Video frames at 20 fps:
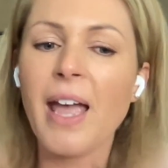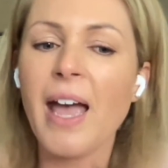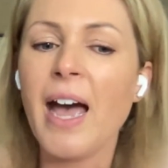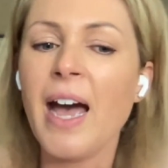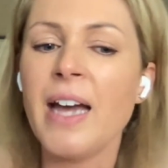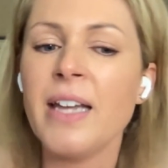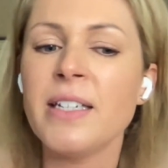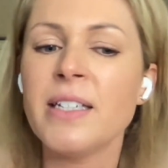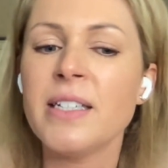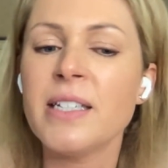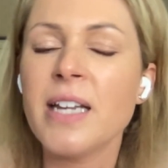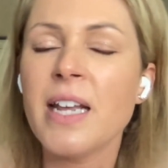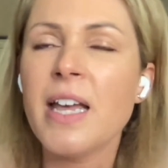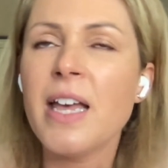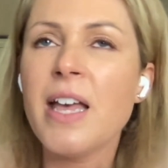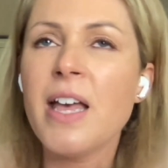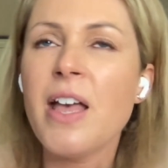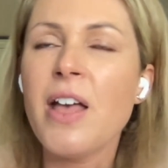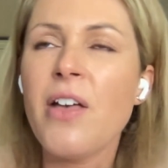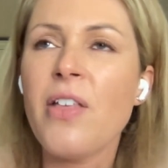and
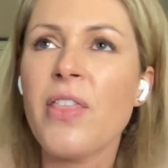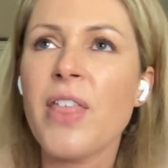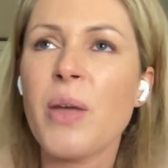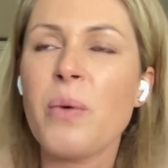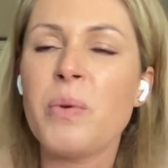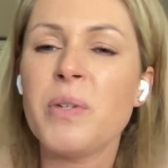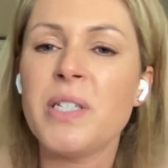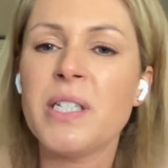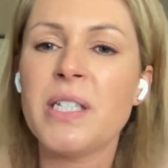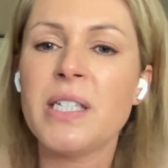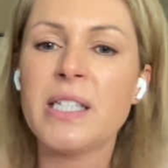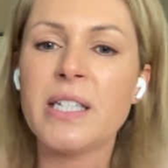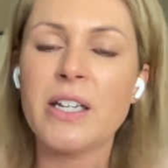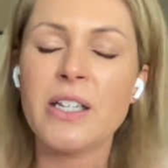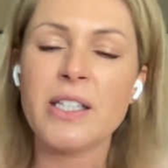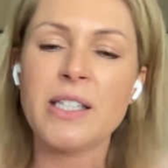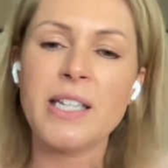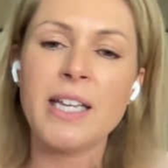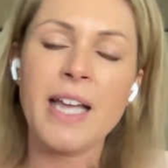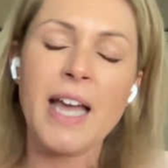they were
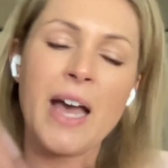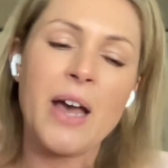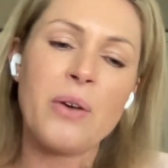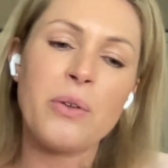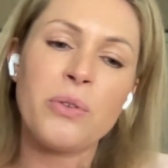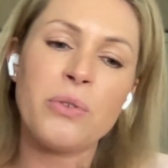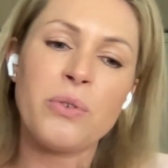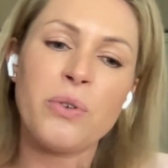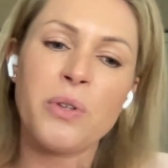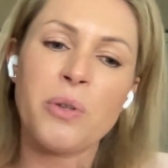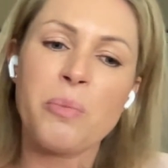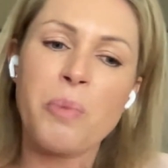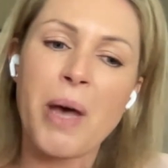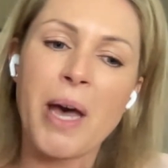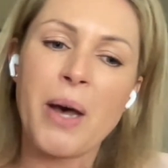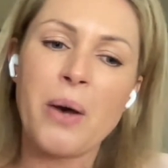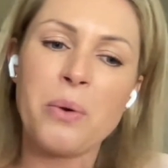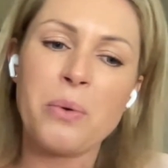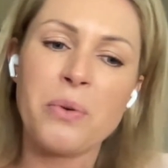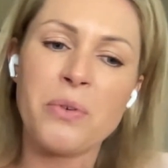discussing how through the
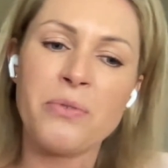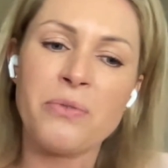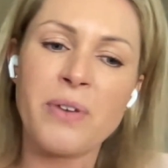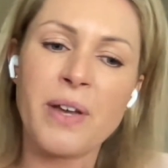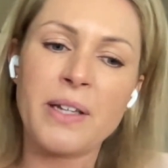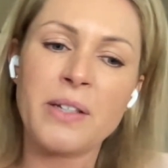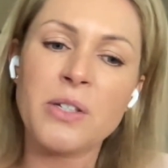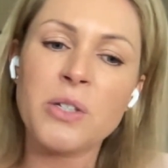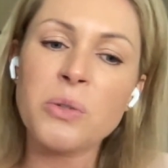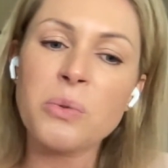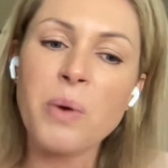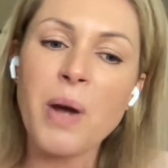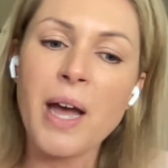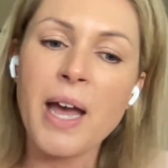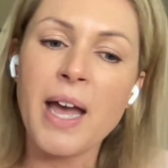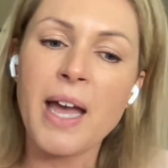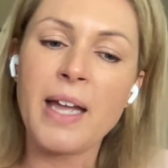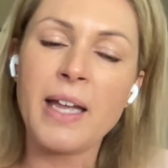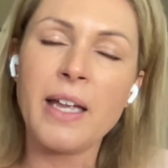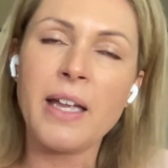power of Feng
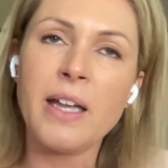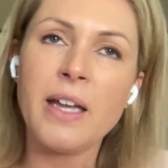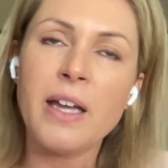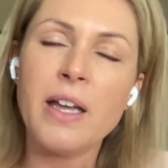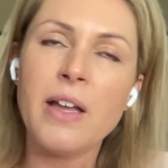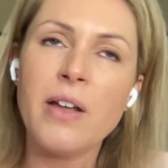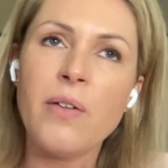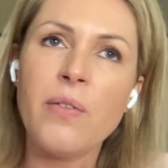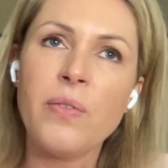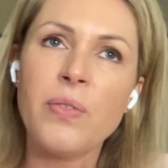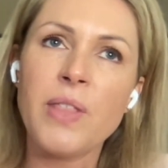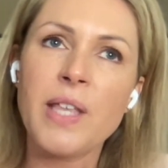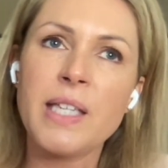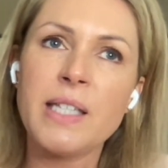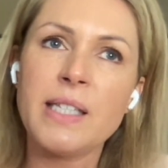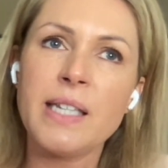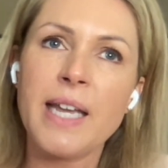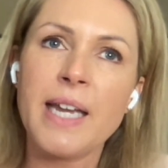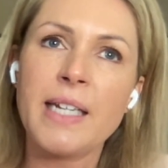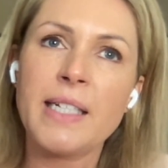Shui, this
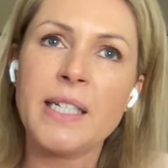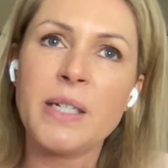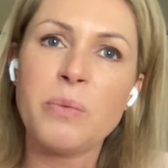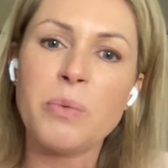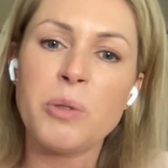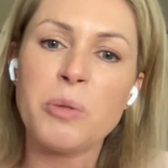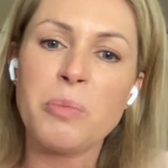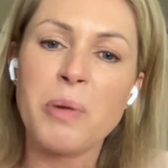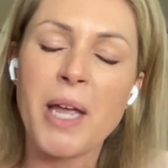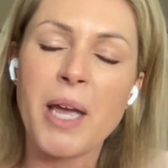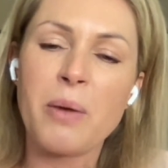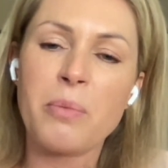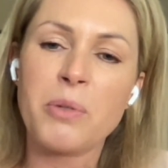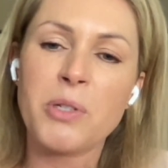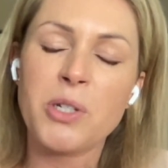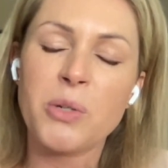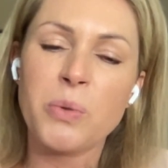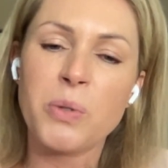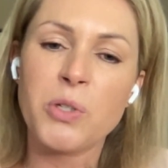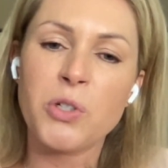lady would be able
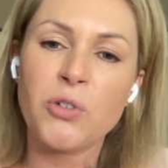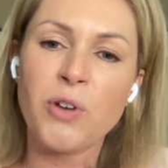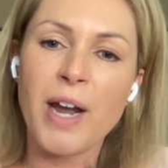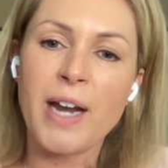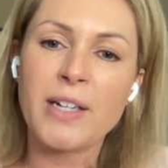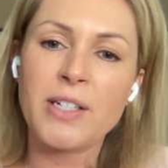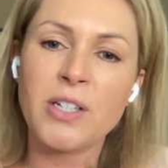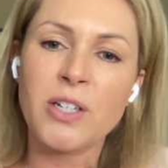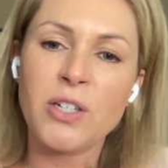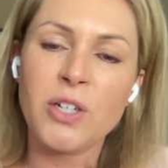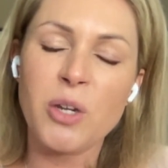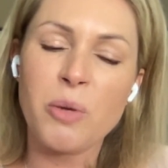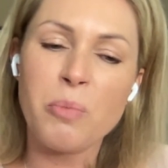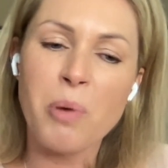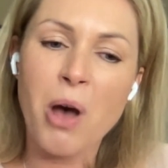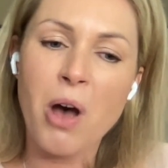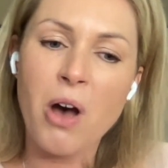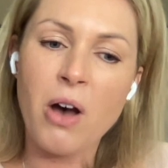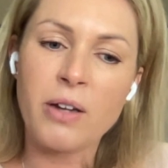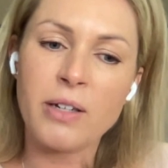to attract a new
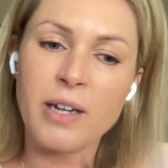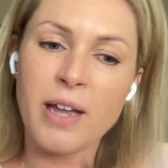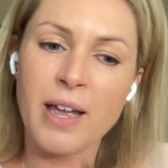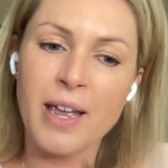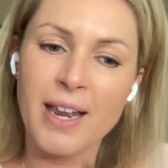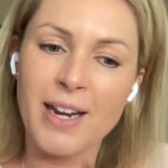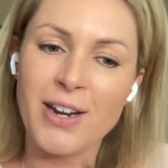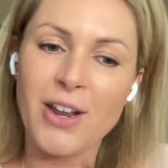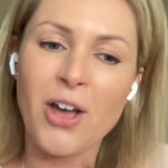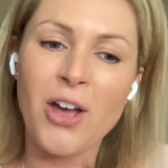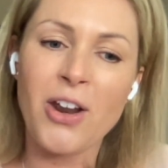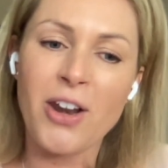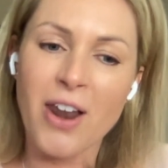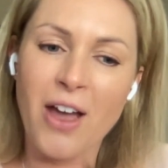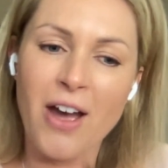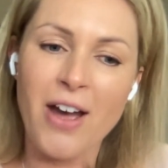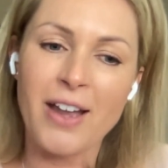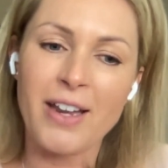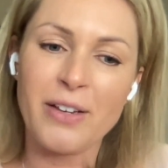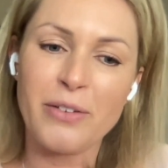partner in her
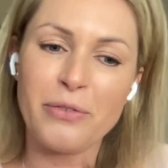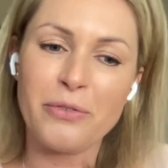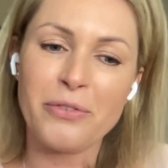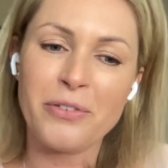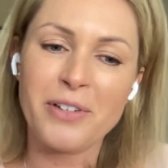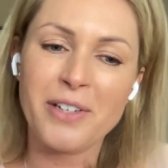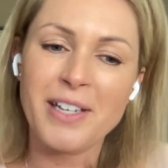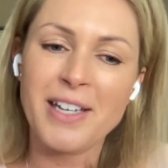life.